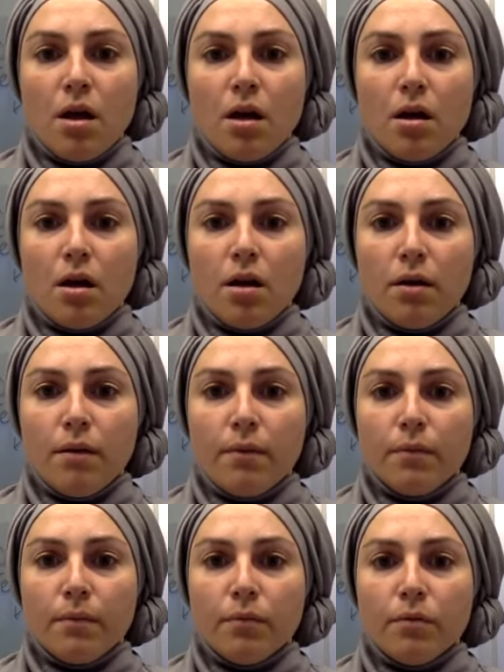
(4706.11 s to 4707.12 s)

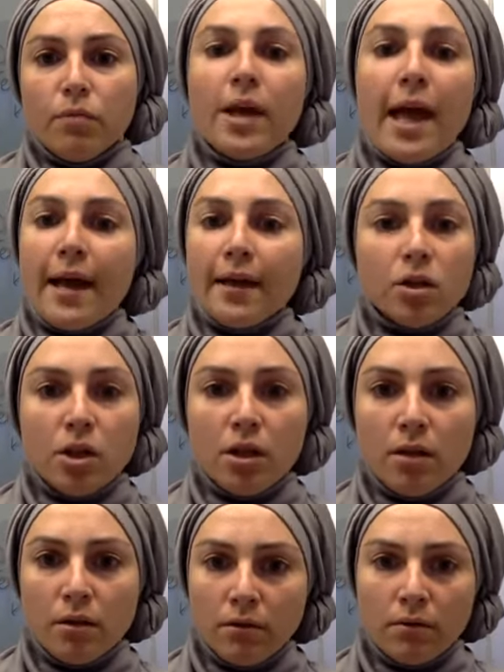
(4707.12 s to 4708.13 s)
um,
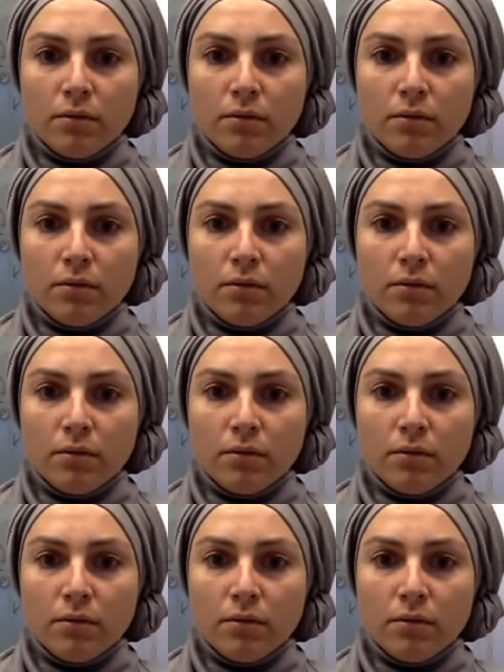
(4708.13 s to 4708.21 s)
reaction